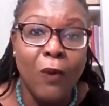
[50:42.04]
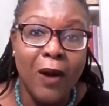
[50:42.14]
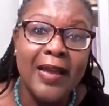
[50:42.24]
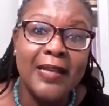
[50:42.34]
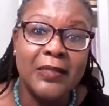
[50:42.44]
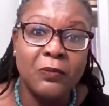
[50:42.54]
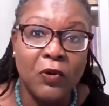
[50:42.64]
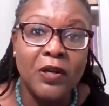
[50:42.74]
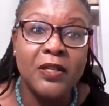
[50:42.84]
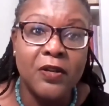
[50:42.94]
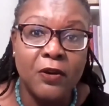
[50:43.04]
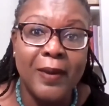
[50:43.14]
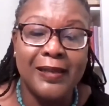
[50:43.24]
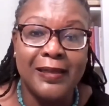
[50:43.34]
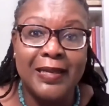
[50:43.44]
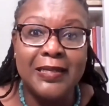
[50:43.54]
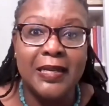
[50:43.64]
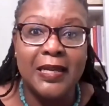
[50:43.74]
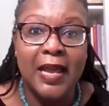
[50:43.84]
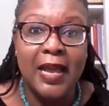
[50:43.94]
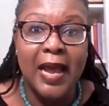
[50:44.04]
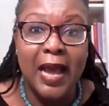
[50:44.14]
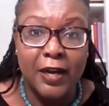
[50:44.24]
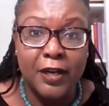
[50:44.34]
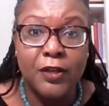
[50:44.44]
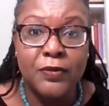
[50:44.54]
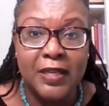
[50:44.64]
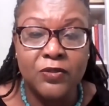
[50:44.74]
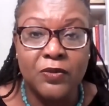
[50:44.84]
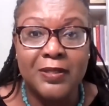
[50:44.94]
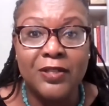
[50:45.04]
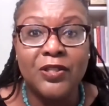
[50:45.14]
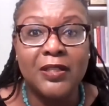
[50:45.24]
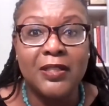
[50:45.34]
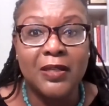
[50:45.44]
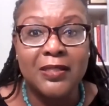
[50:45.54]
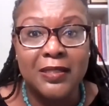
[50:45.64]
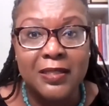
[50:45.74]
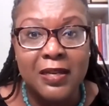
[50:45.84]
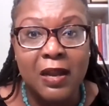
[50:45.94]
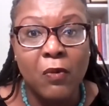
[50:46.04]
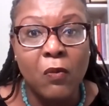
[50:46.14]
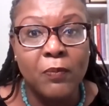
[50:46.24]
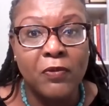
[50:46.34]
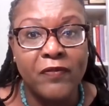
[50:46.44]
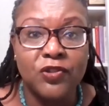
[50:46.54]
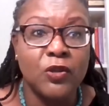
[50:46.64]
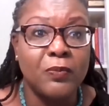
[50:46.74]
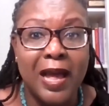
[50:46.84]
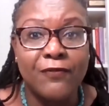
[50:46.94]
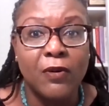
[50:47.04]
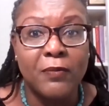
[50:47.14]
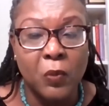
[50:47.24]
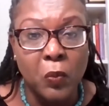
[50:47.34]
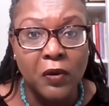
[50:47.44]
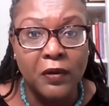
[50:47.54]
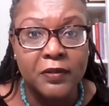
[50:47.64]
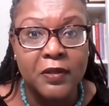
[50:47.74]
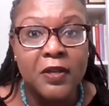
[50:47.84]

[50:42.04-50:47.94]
Why it's important to know about LinkedIn and how to use that strategically is because it's the number one professional platform in the world.